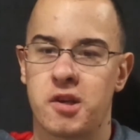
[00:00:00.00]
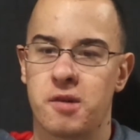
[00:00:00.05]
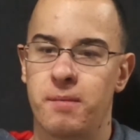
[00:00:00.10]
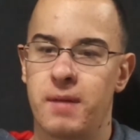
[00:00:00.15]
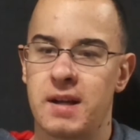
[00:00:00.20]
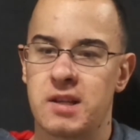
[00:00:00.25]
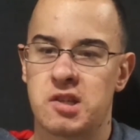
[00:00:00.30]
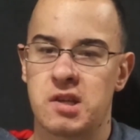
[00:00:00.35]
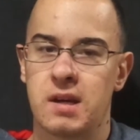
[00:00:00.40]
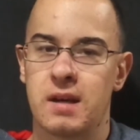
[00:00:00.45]
I'm
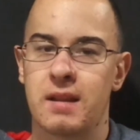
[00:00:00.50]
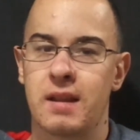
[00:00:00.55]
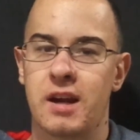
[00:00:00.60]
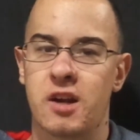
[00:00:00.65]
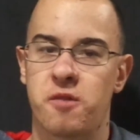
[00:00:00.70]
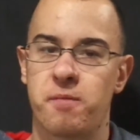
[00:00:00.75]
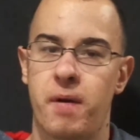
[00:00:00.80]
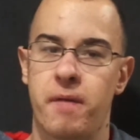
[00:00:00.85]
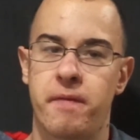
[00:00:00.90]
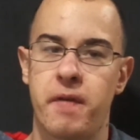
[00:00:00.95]
not saying that
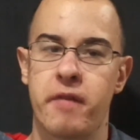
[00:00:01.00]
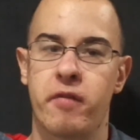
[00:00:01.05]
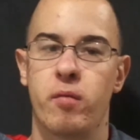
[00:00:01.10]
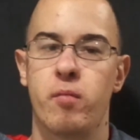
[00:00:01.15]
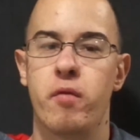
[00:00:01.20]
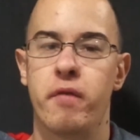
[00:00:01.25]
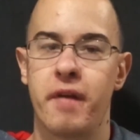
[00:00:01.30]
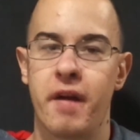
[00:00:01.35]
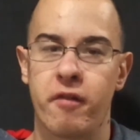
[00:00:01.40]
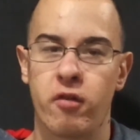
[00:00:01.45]
it's my favorite
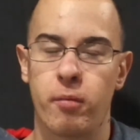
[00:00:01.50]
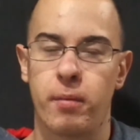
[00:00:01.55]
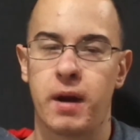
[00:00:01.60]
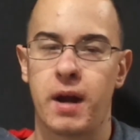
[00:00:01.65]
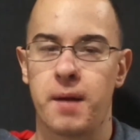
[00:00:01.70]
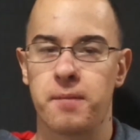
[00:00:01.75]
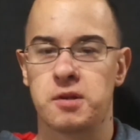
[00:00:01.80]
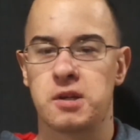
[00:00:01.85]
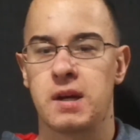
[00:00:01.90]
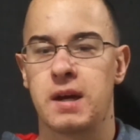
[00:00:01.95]
movie ever, but I
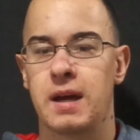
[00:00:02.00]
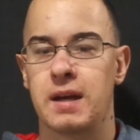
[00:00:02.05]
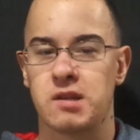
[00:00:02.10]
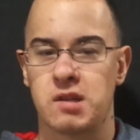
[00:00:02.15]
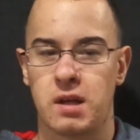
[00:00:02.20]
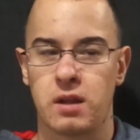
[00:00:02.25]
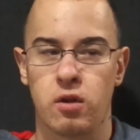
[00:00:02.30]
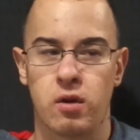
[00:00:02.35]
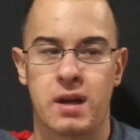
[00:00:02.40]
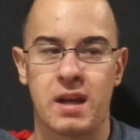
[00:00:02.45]
am saying as
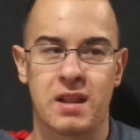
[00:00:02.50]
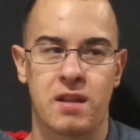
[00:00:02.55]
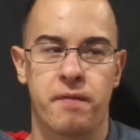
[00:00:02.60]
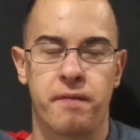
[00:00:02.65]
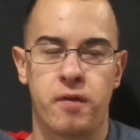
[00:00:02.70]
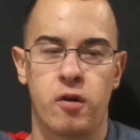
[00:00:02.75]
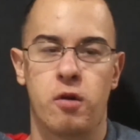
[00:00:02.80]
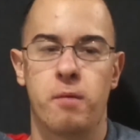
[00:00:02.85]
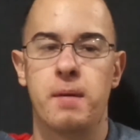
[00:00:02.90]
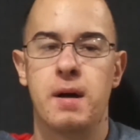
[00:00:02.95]
I look at the
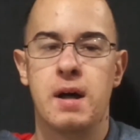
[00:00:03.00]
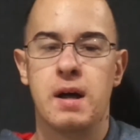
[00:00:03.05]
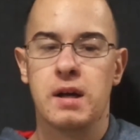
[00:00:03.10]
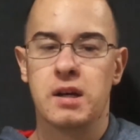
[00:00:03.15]
film,